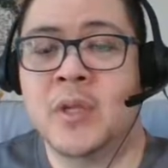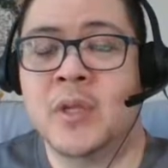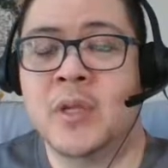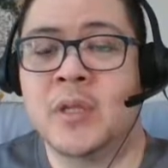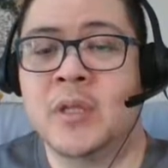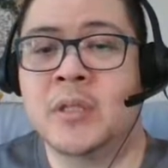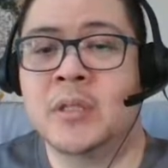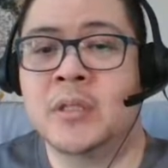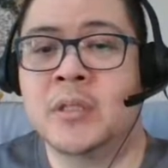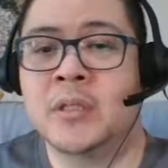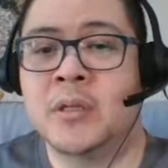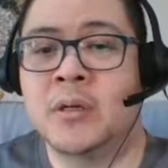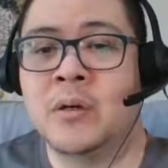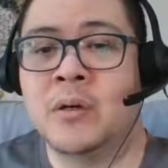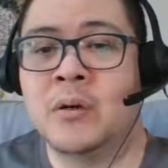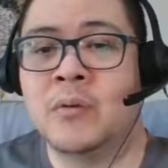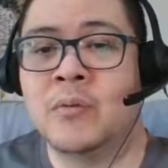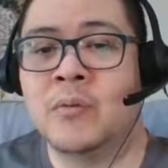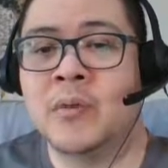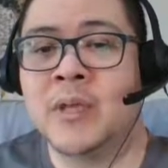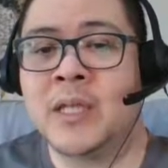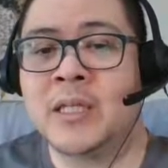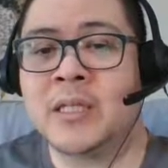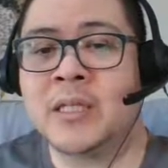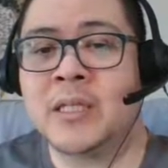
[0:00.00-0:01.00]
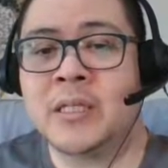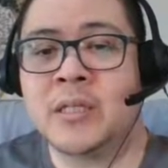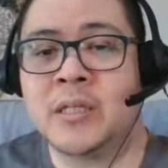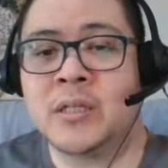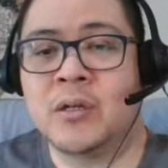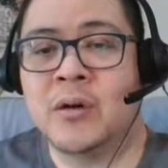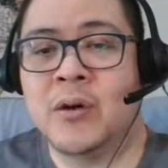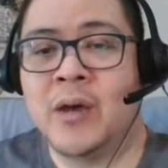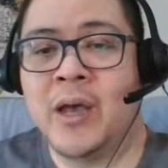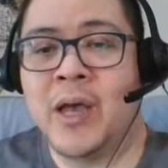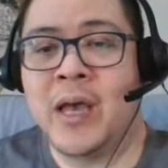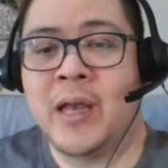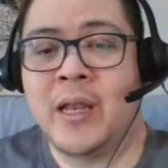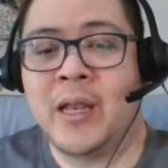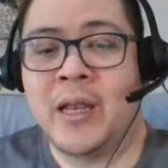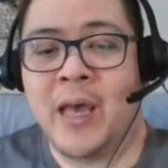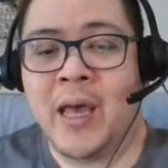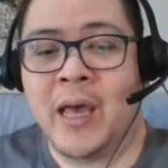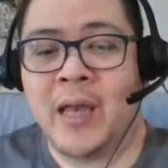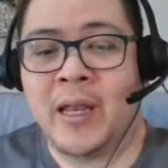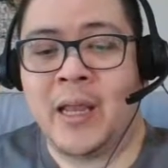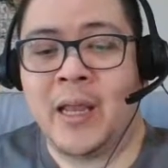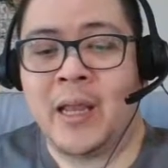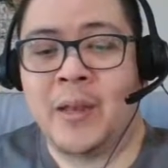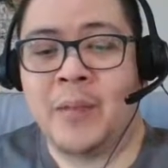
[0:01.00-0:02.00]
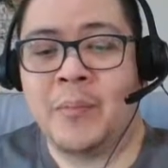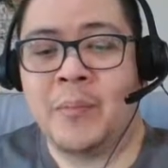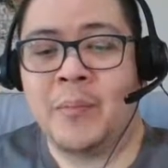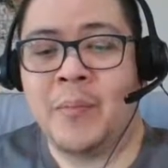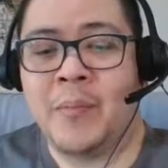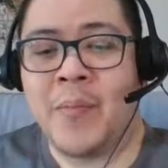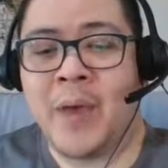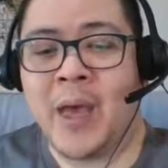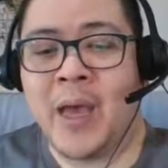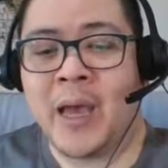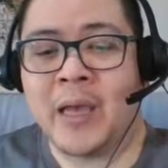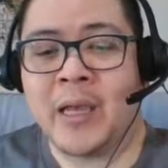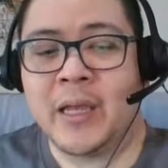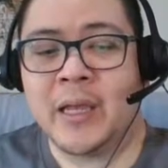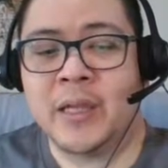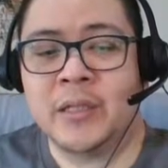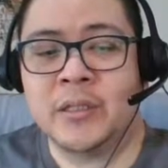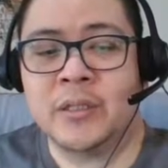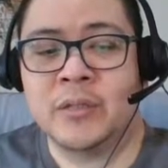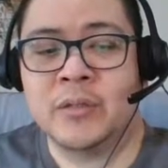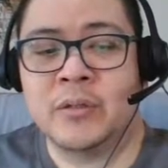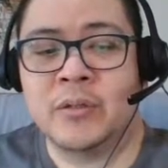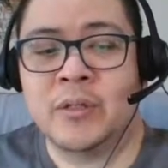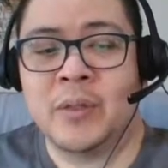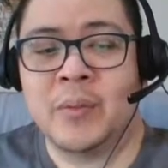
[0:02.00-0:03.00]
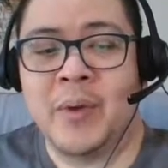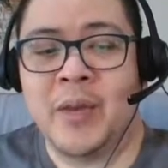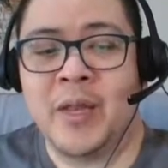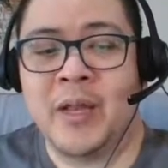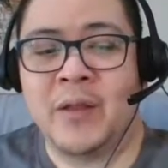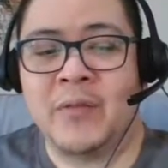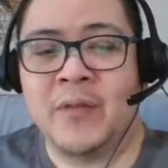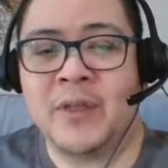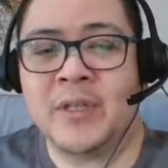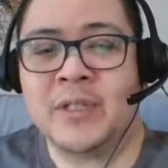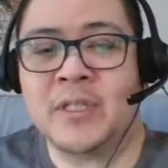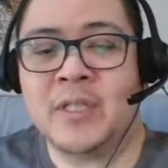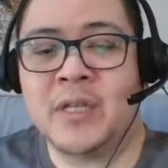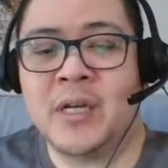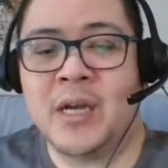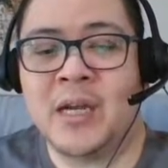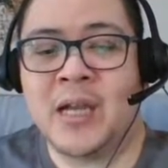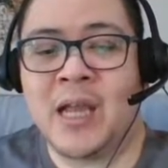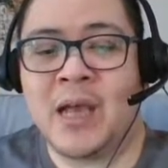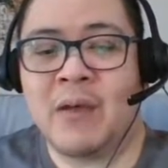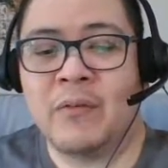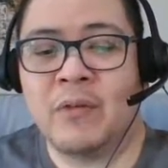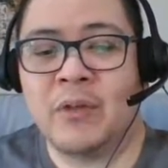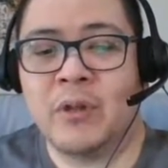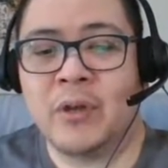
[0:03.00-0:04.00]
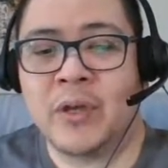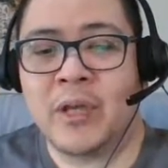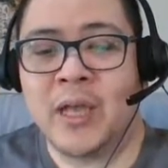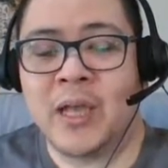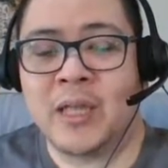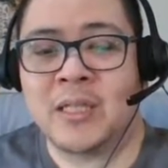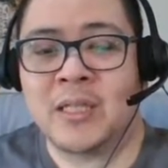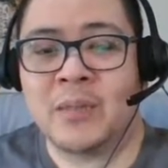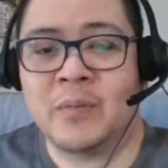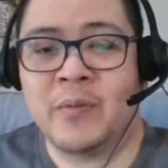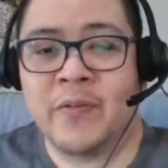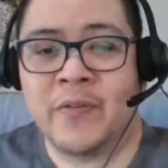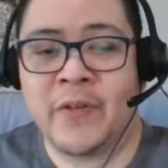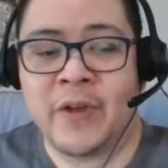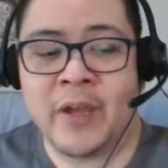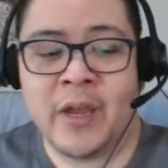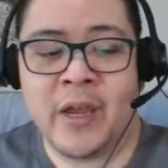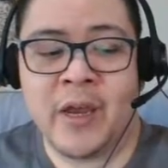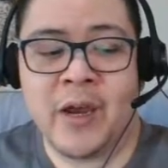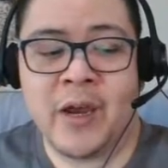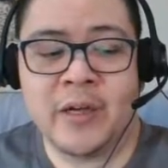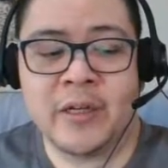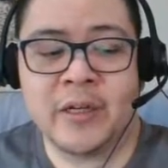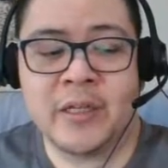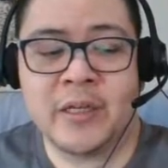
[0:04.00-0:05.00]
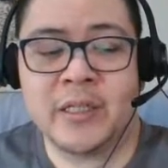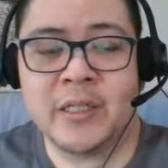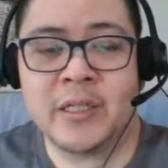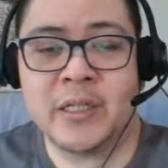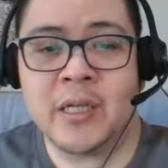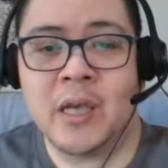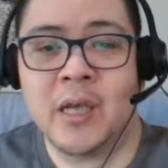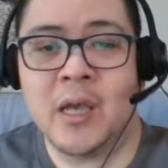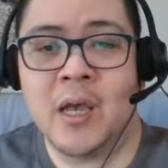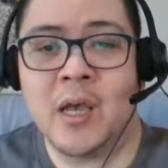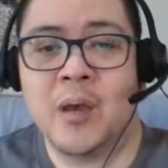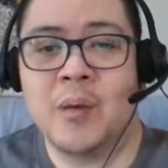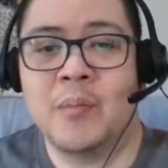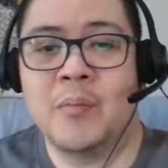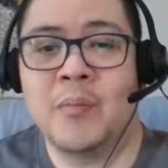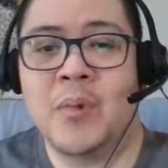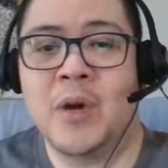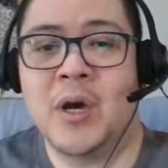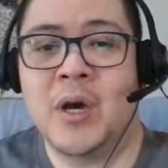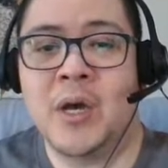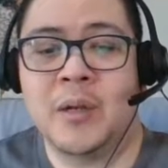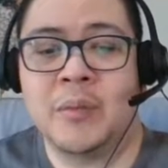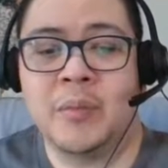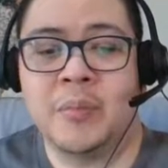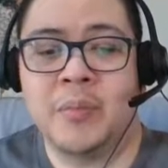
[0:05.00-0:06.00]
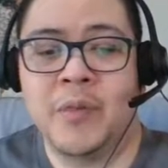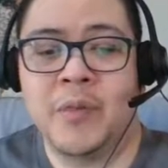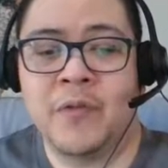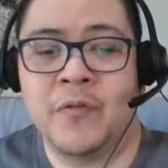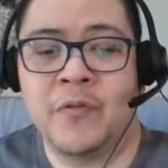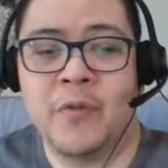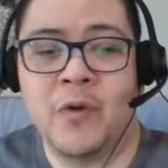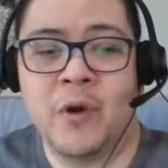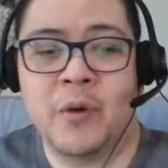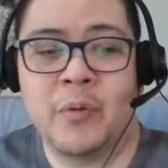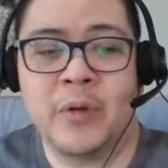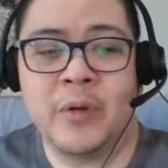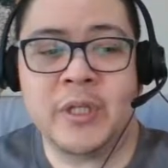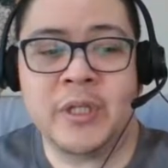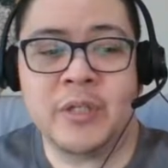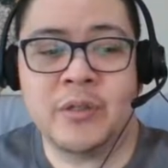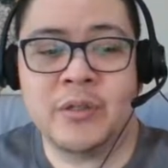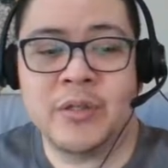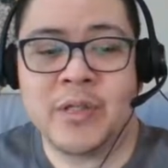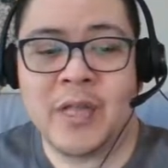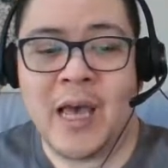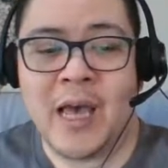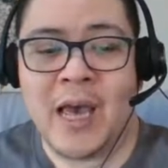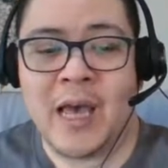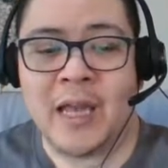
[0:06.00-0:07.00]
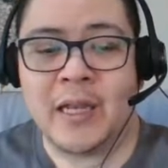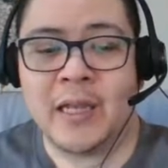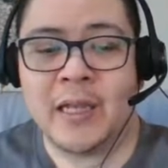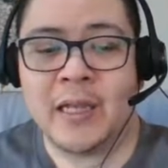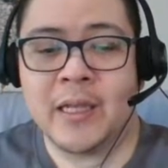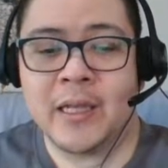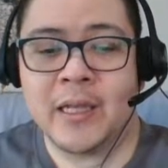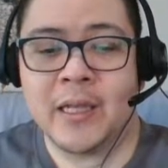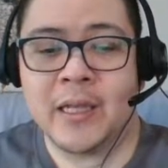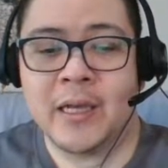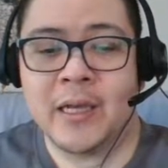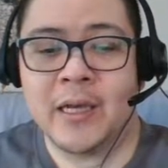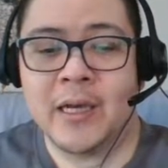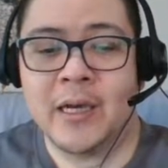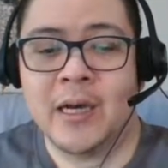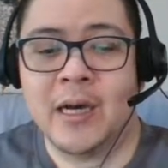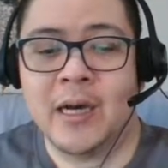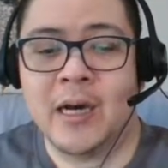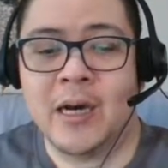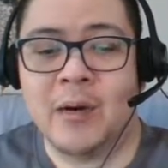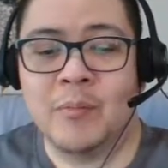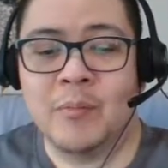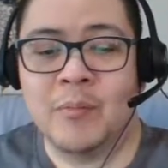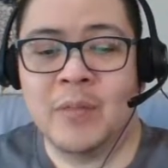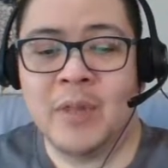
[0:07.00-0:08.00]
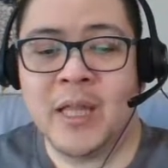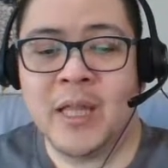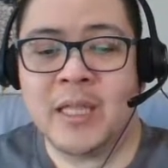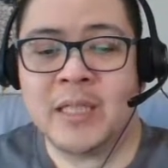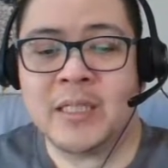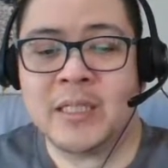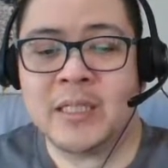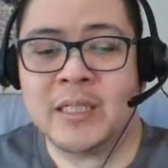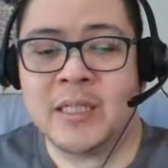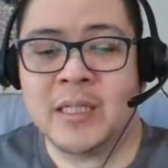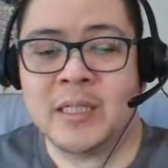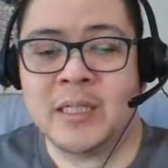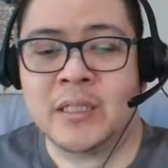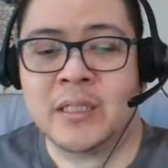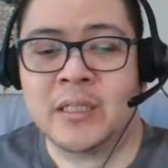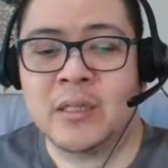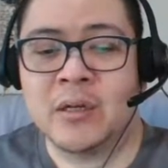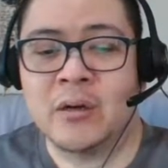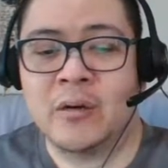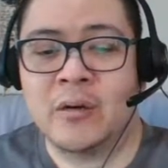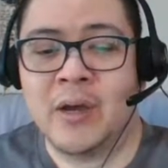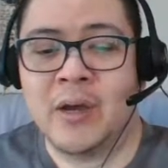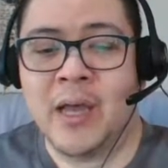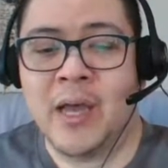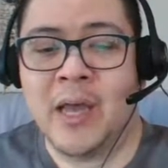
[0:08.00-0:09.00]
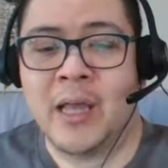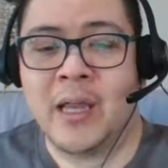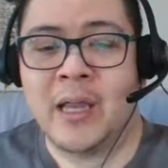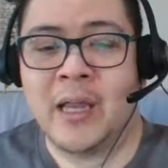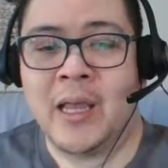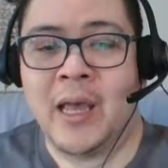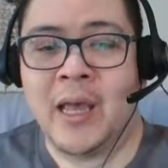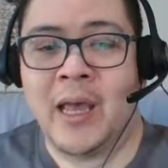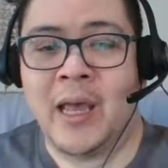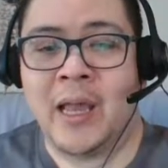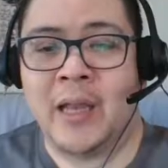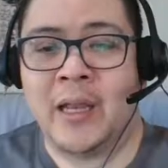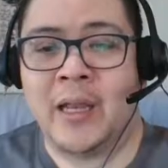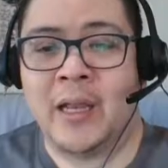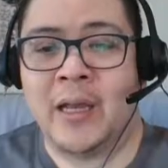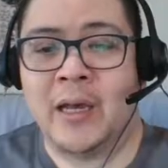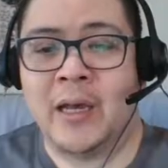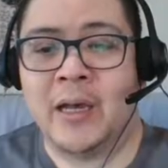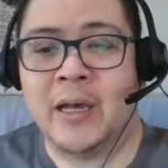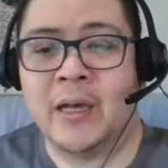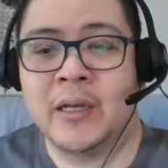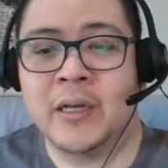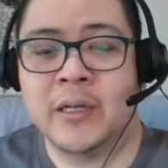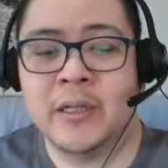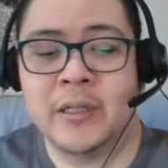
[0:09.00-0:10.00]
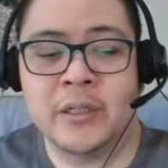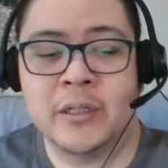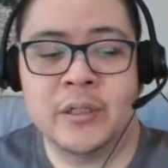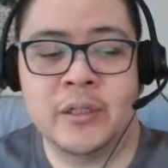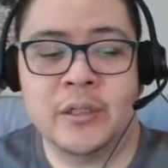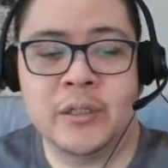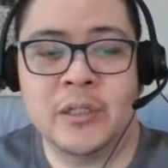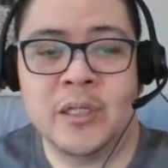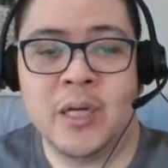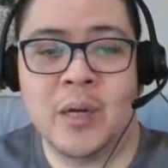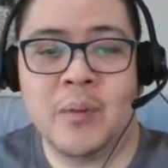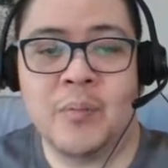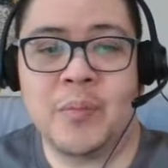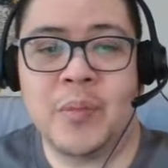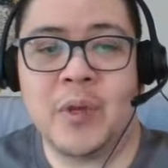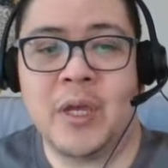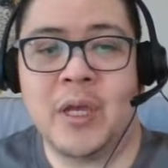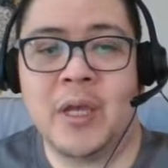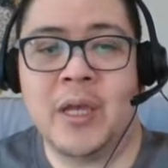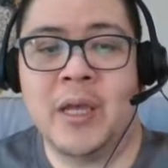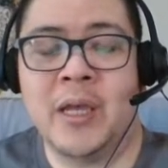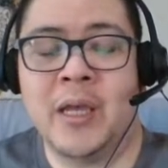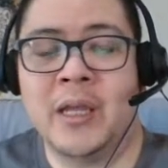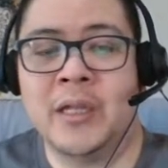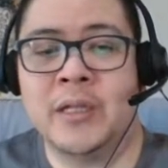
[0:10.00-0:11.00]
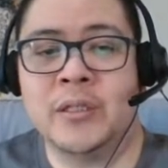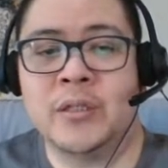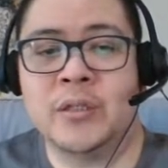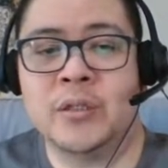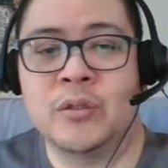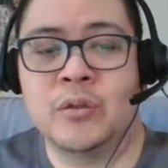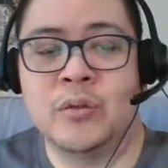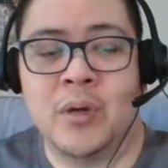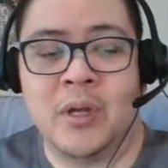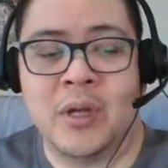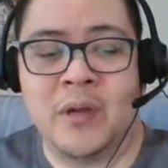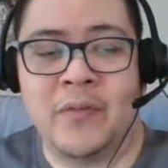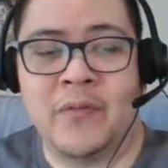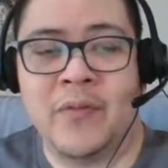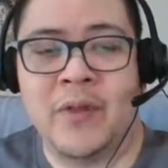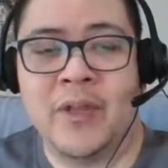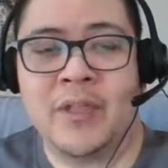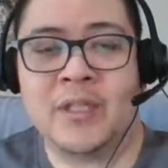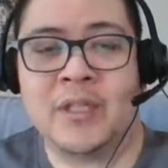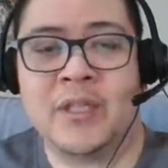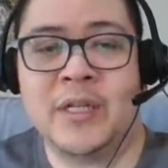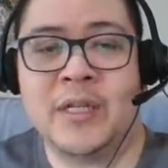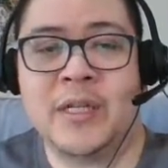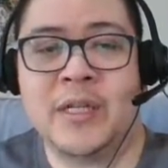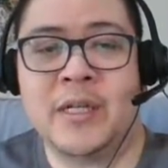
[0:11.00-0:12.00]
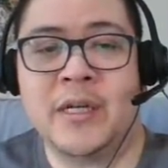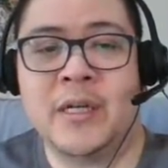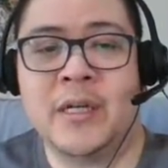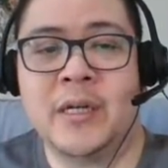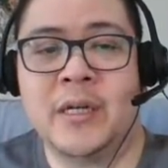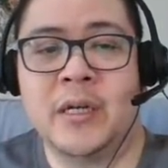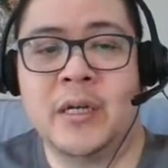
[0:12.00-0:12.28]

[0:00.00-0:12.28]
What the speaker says: so let's just go ahead and head back into the main adventure and have a look at some of our characters. But before we do that, let's just go ahead and jump into an adventure here.